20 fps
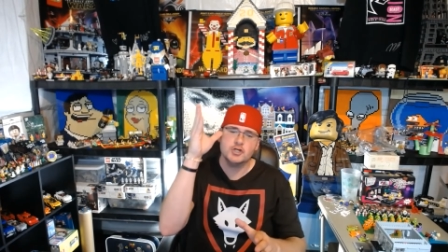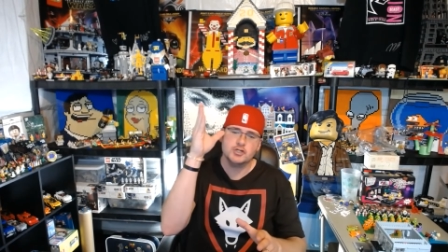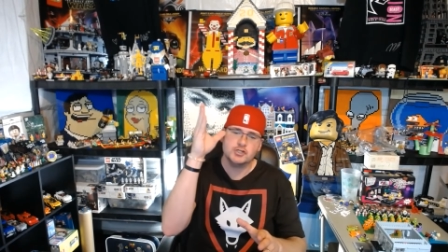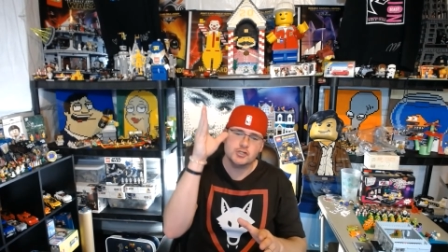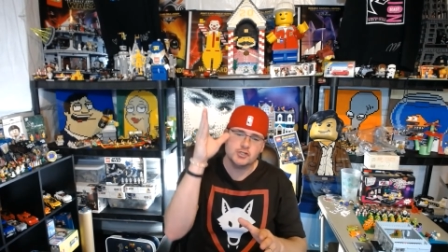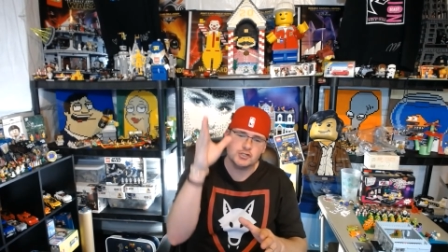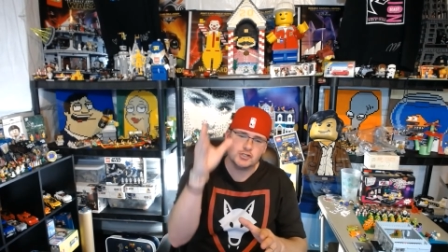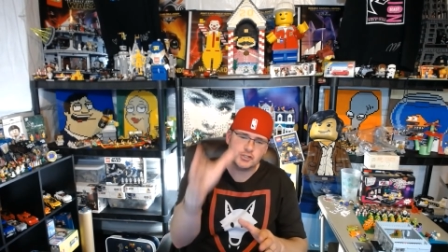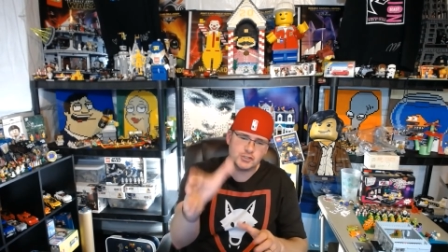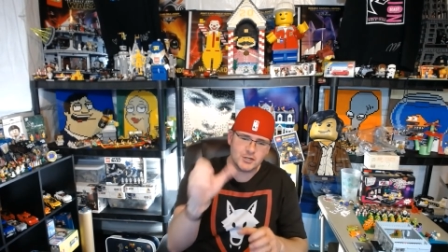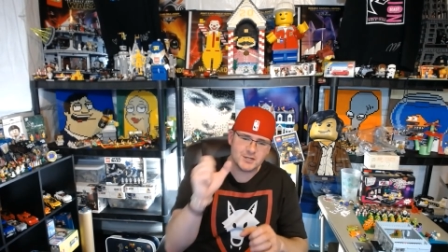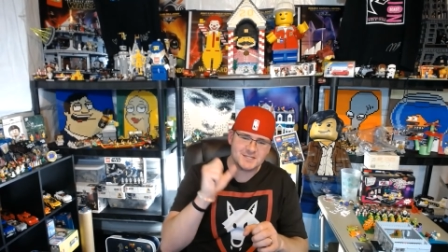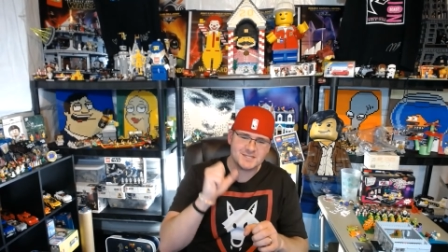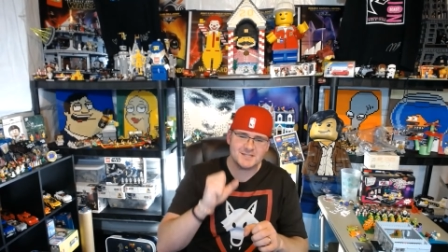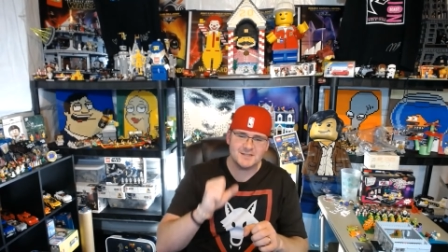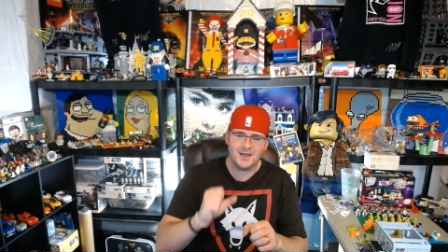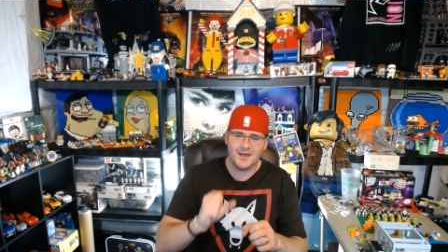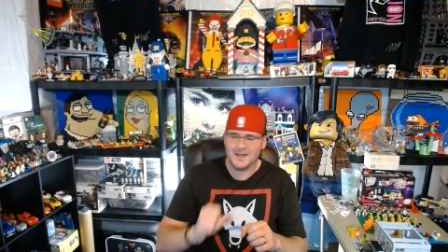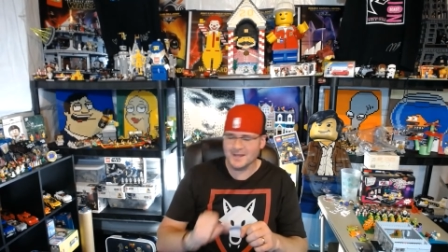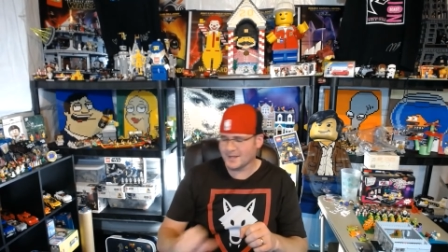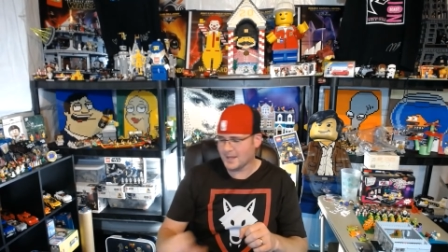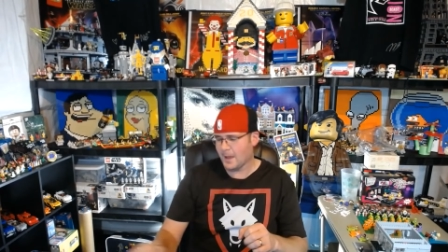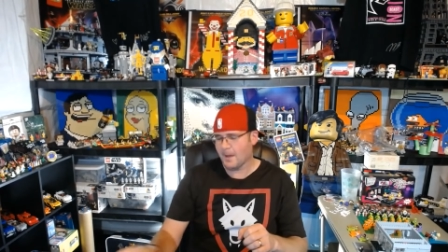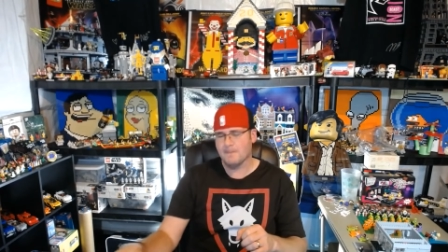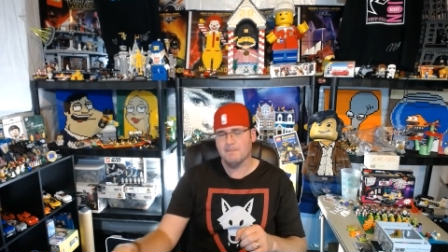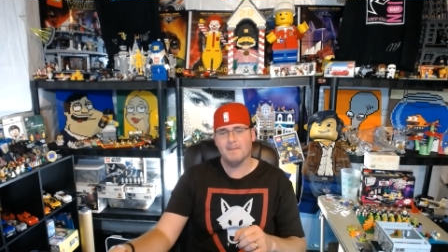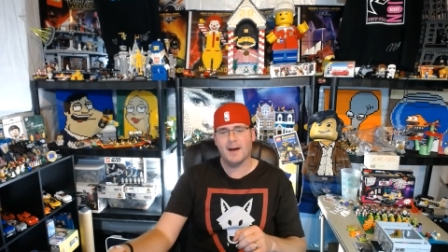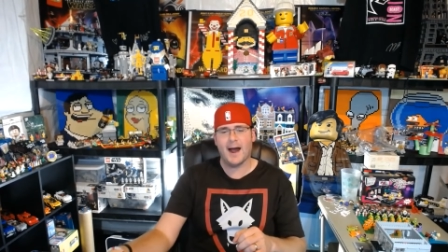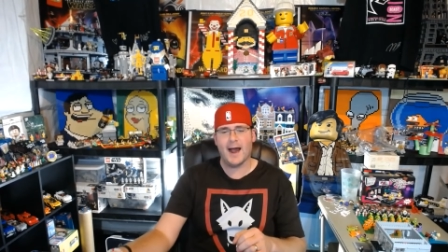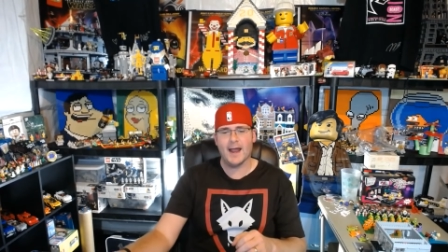Just like
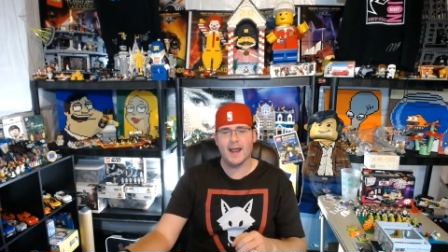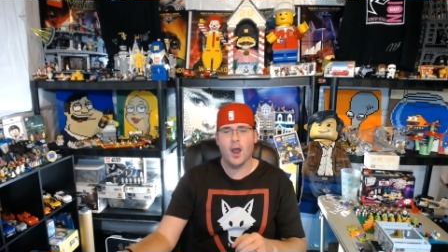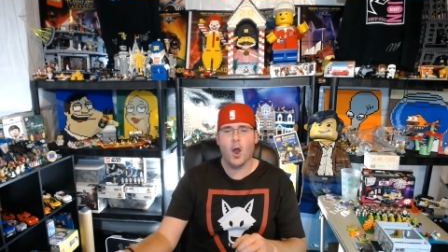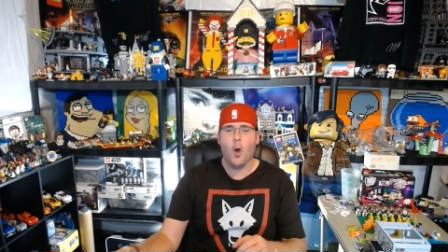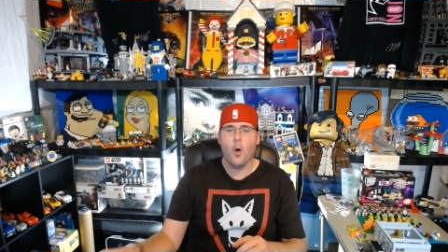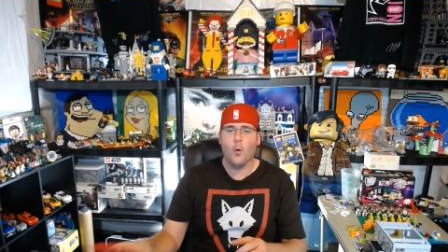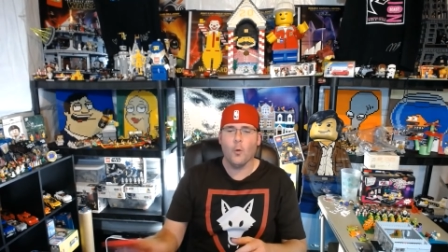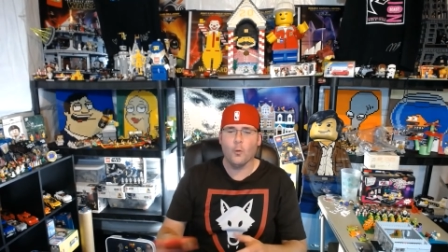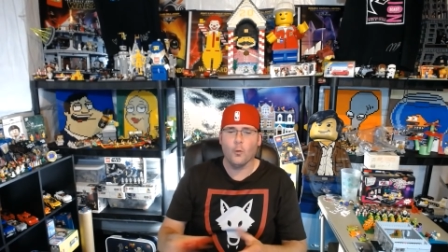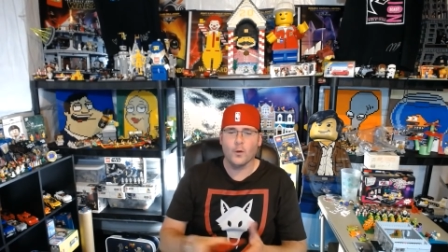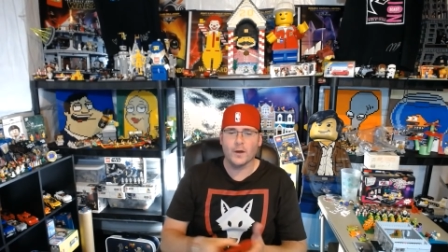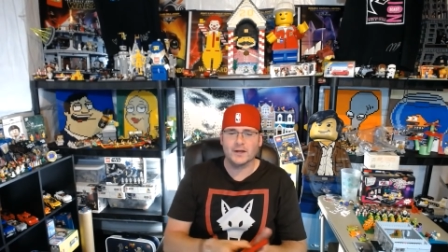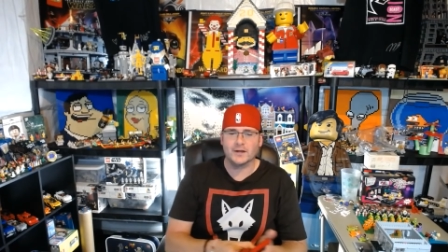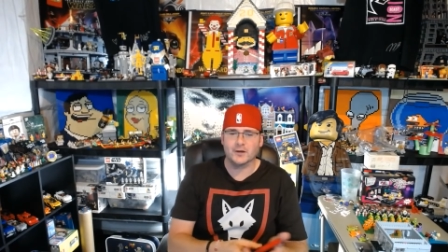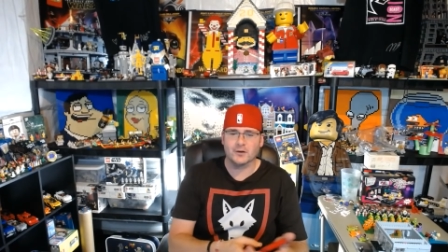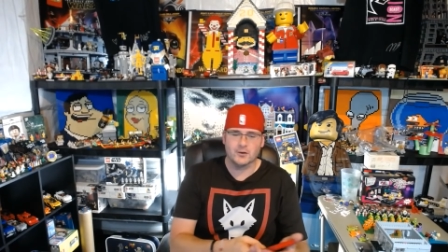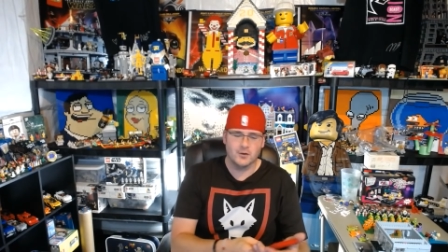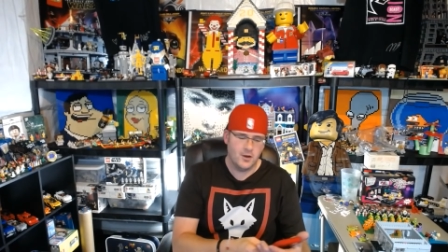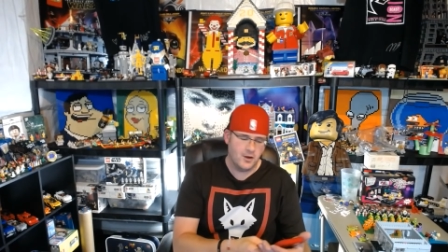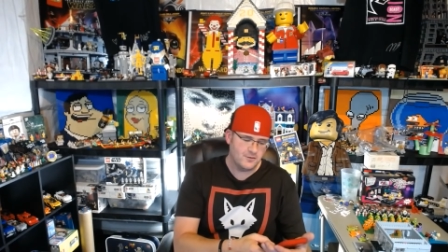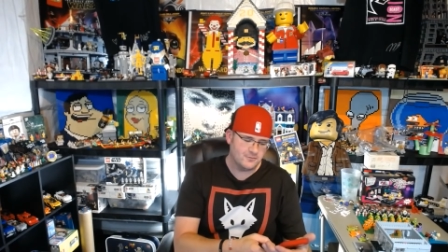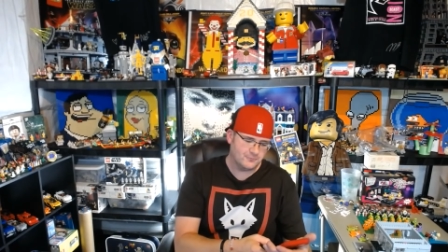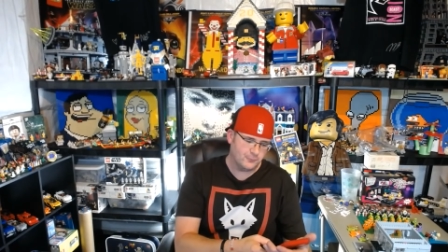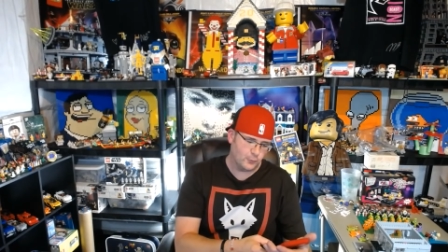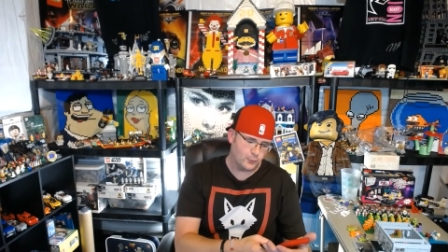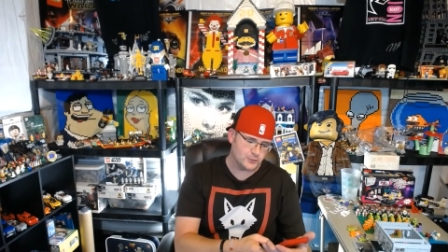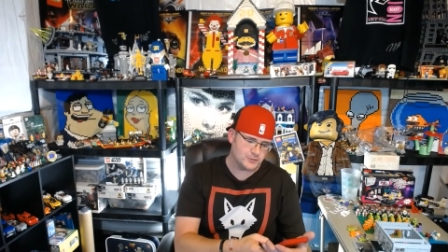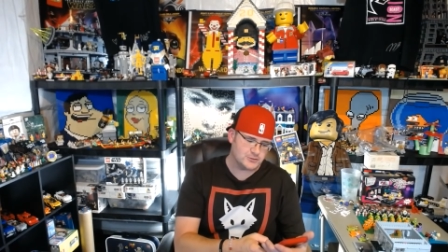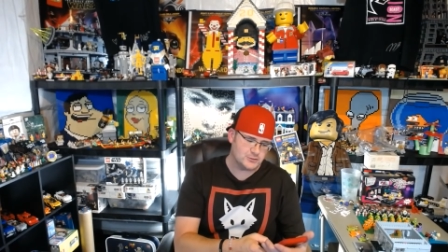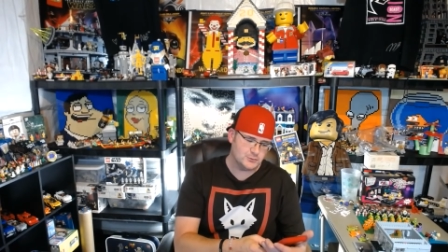my winner
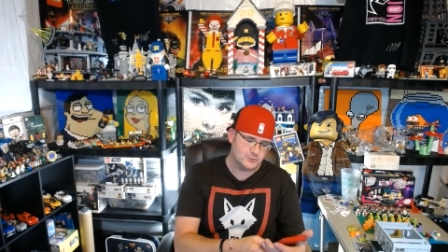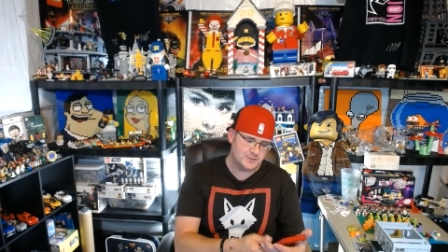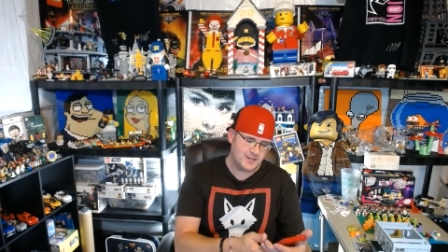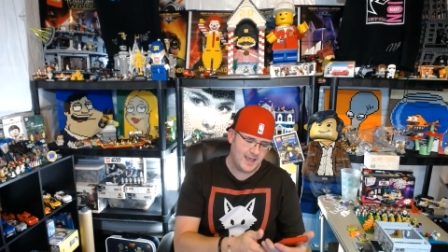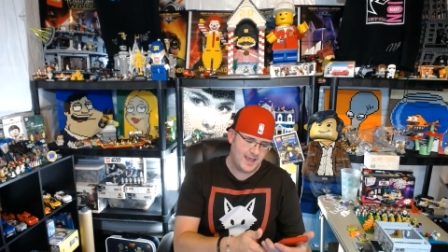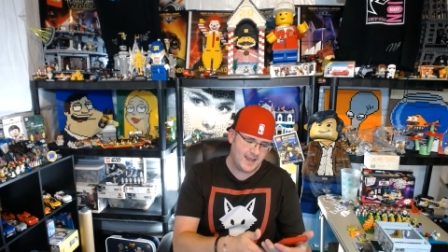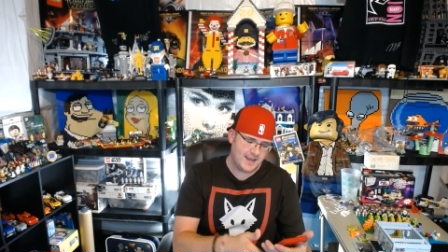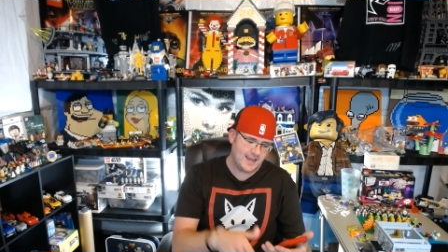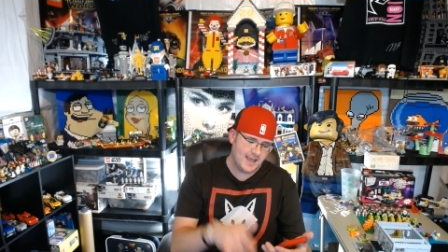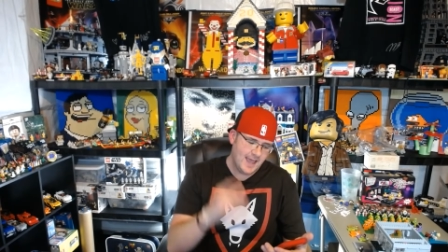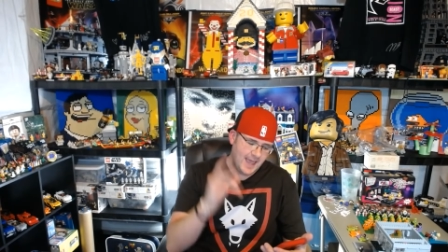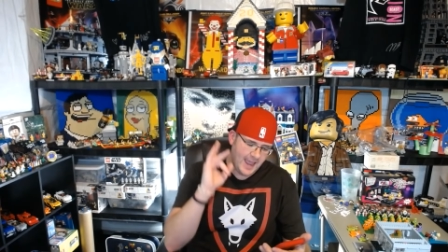for today.